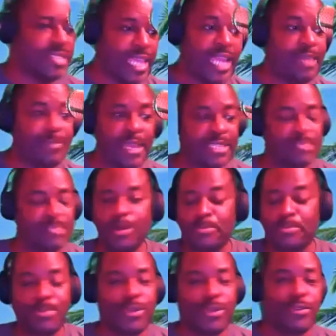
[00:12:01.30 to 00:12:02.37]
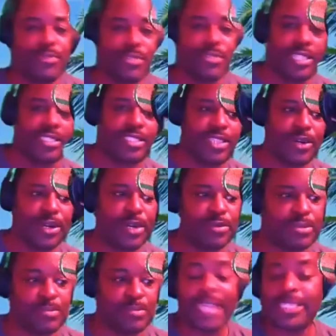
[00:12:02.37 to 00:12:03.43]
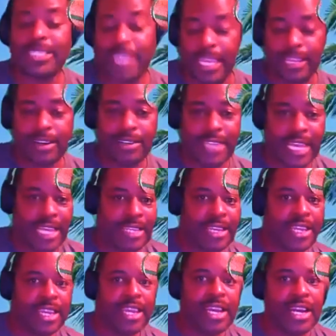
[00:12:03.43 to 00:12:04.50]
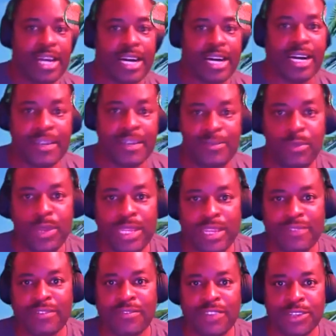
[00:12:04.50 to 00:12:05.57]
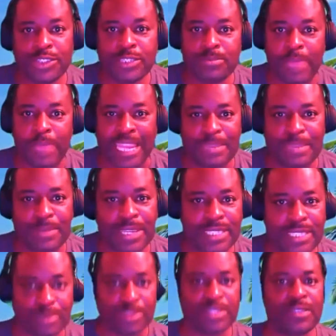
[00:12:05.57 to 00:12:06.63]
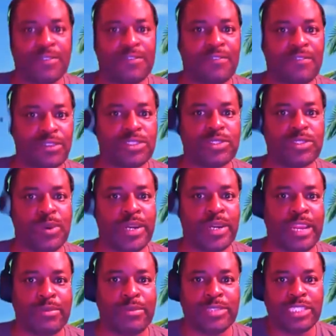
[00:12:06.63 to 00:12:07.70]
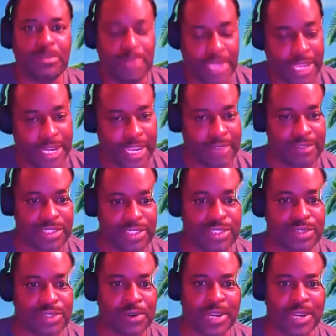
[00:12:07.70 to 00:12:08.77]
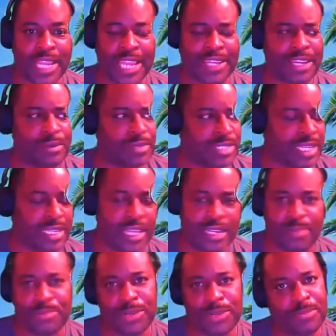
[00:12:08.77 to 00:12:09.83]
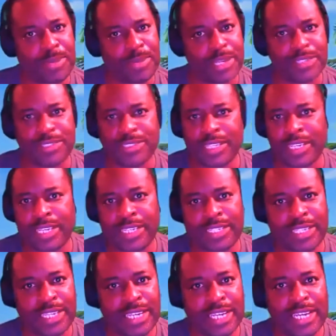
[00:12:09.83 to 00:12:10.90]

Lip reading: Yeah, it makes beautiful sense. So here was my take on that. We love Avengers mainly because it was the first one and it was the beginning of a story and there was a lot of pretty pictures in it.